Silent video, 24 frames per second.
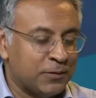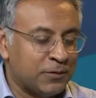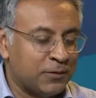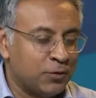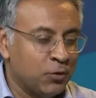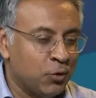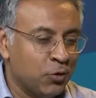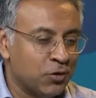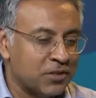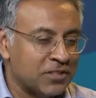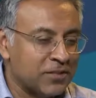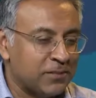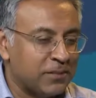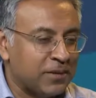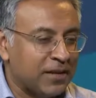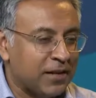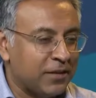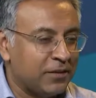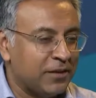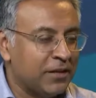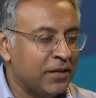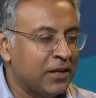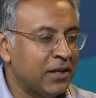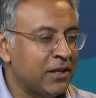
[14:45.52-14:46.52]
talked
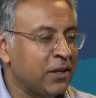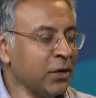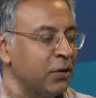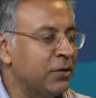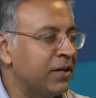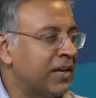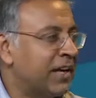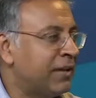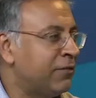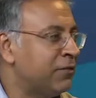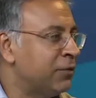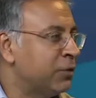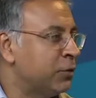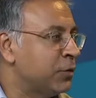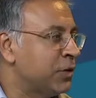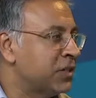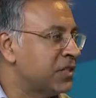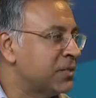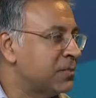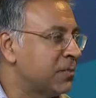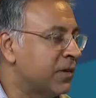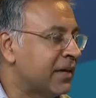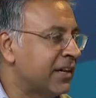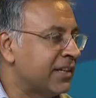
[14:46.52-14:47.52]
about, you don't have to
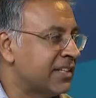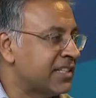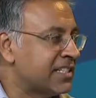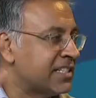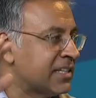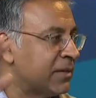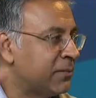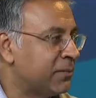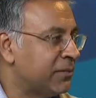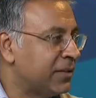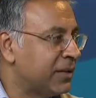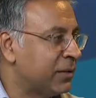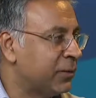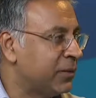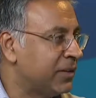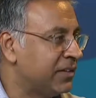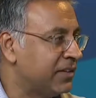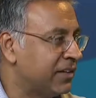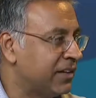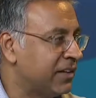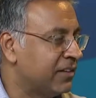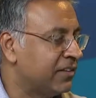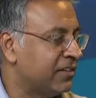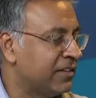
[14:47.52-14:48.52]
aspire to something which
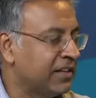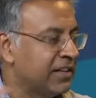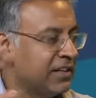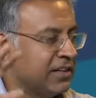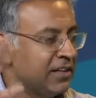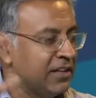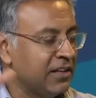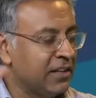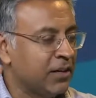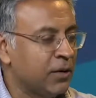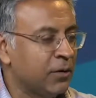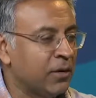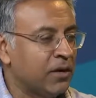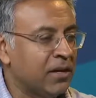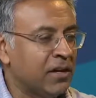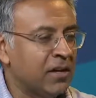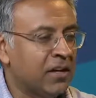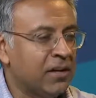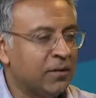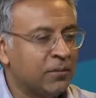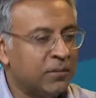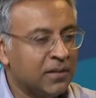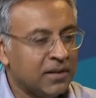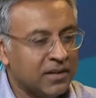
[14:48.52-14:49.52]
is, a